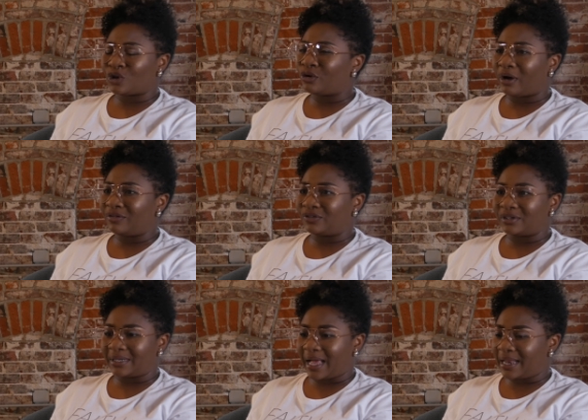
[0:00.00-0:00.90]
I was so
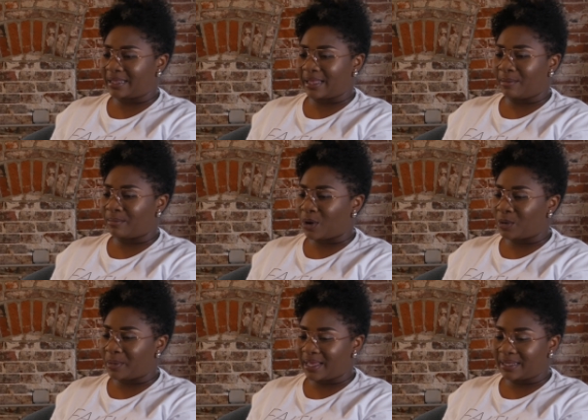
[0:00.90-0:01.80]
grateful to God in
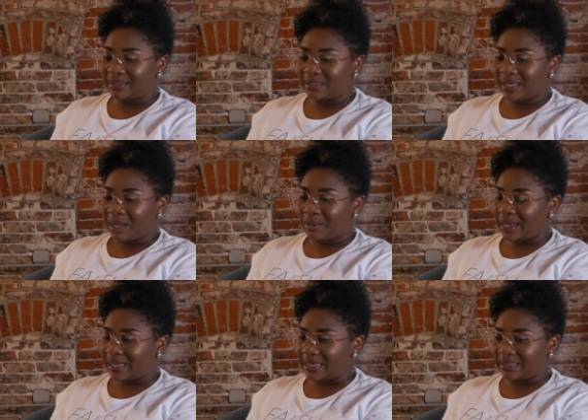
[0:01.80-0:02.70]
that moment
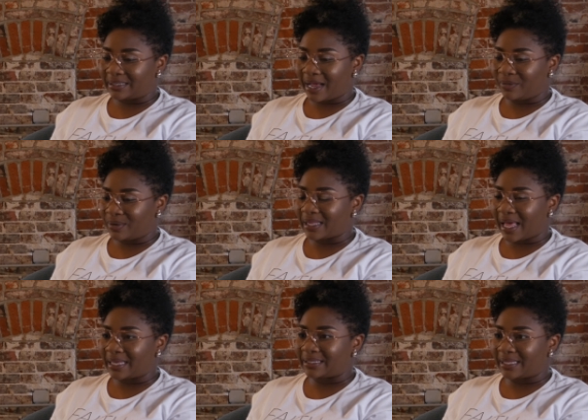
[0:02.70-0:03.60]
because
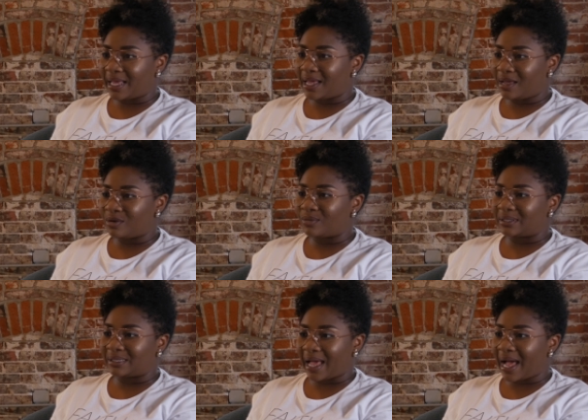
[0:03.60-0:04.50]
I realized that
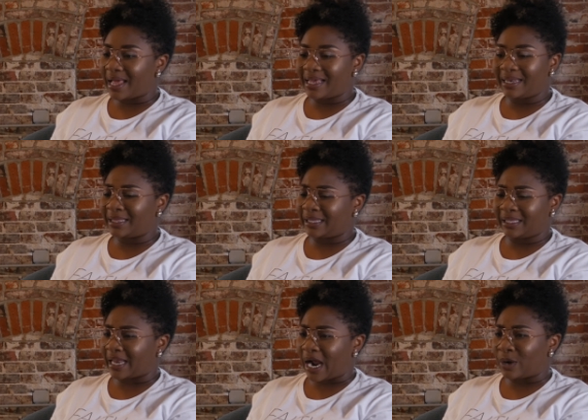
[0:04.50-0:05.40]
it was not
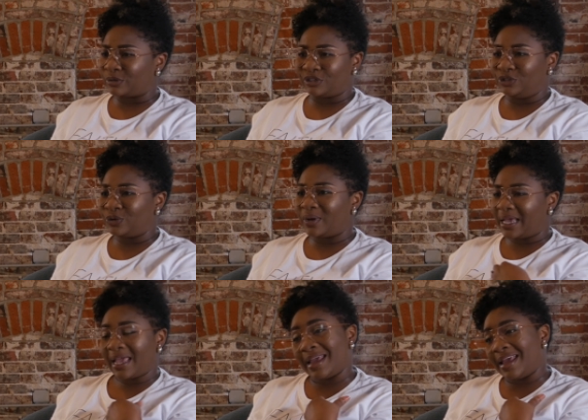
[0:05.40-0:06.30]
anything that I was
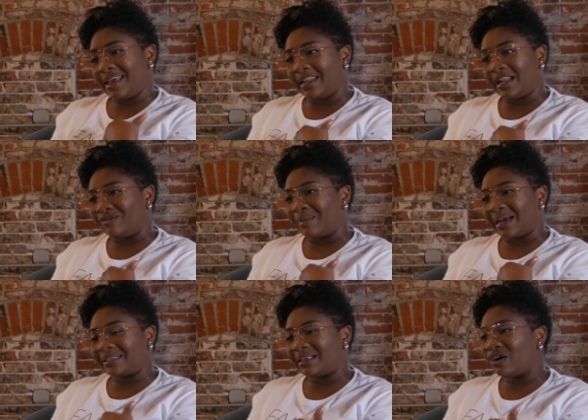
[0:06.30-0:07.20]
doing in
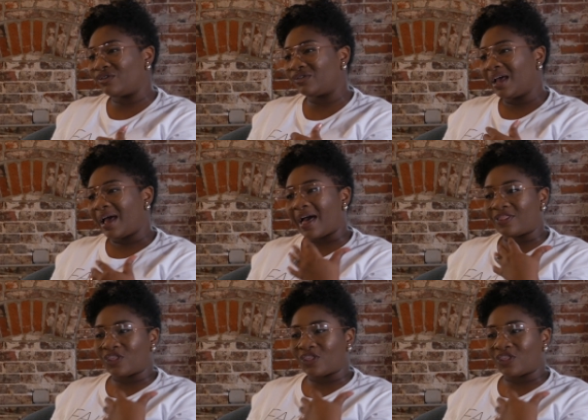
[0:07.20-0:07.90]
and of myself.